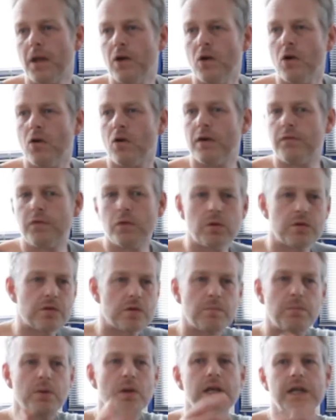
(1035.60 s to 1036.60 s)
Or if you want to
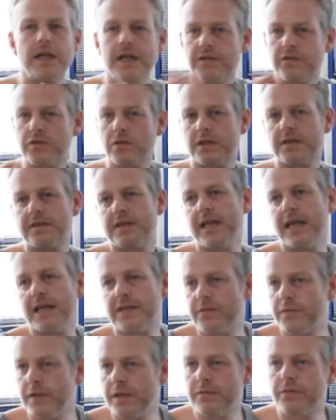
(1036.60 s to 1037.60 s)
pull it into a
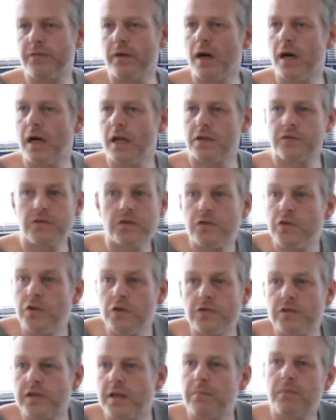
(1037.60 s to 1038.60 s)
CSV file to
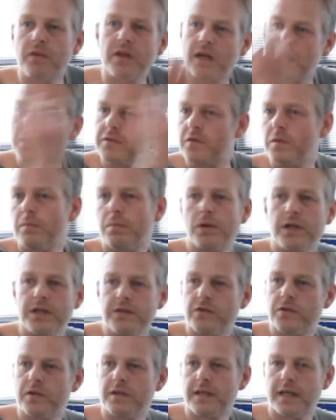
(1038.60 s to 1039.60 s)
do something and to put
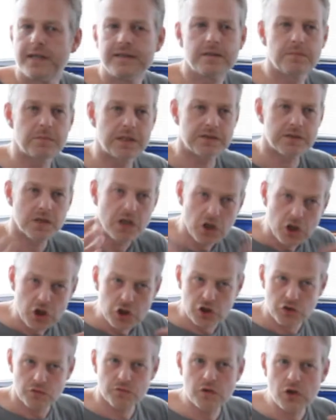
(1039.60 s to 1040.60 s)
into a database,
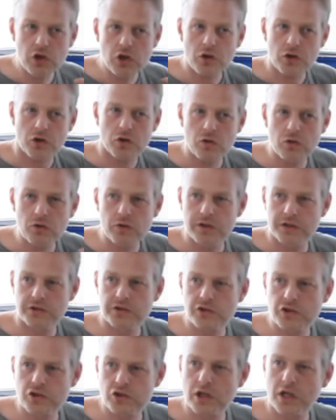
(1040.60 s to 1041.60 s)
you've got all this
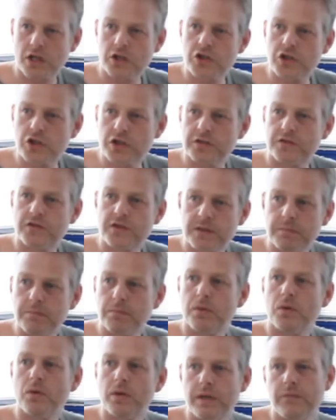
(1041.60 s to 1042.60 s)
structured,
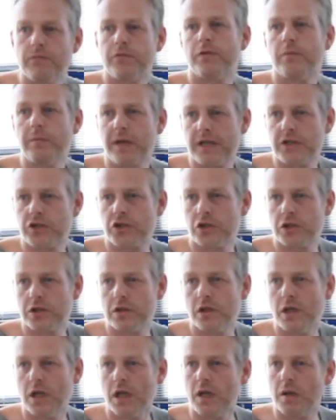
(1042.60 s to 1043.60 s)
simple information.
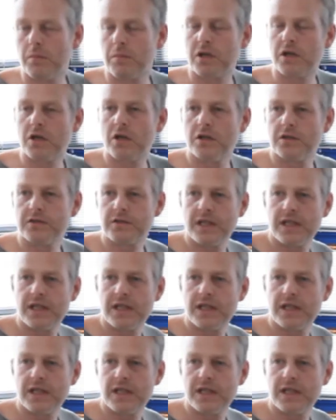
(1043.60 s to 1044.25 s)
Because